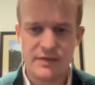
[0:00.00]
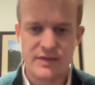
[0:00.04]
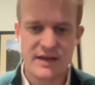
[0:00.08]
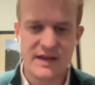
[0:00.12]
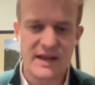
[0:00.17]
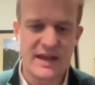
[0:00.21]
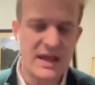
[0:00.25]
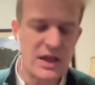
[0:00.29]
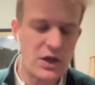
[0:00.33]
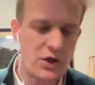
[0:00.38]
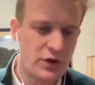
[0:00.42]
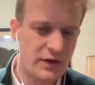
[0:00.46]

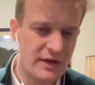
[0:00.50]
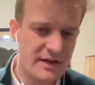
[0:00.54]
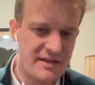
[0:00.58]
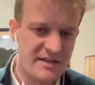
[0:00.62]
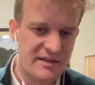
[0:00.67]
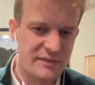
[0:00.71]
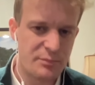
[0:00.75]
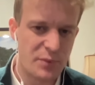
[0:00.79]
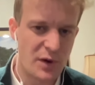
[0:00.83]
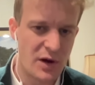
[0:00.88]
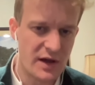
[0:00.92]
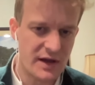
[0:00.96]
that he could
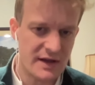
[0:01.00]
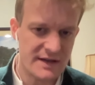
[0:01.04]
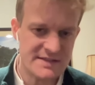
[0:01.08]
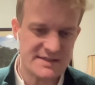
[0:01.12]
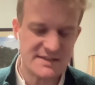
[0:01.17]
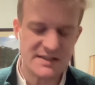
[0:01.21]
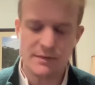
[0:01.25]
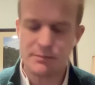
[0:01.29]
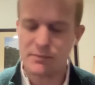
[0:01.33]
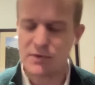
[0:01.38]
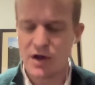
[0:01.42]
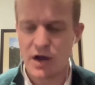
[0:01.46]
inspire
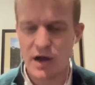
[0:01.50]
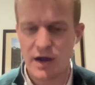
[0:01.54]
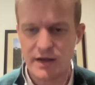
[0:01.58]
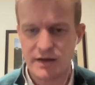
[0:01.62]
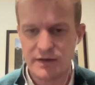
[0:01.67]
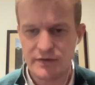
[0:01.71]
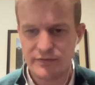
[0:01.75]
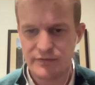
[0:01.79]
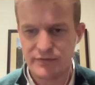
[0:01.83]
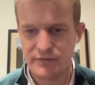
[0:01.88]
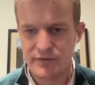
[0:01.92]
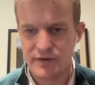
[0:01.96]
some
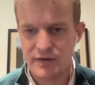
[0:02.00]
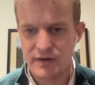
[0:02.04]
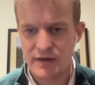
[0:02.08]
kind of